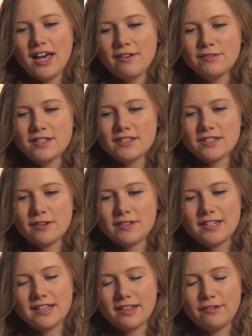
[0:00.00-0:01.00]
Ever since I
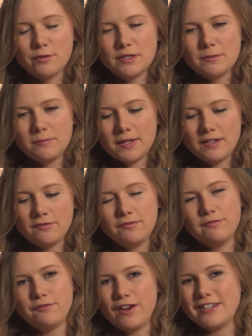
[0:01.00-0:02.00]
was little, I've always been
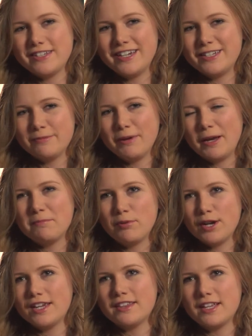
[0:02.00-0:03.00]
fascinated by
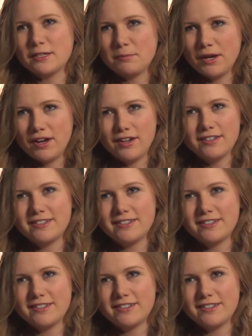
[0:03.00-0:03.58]
breaking things apart.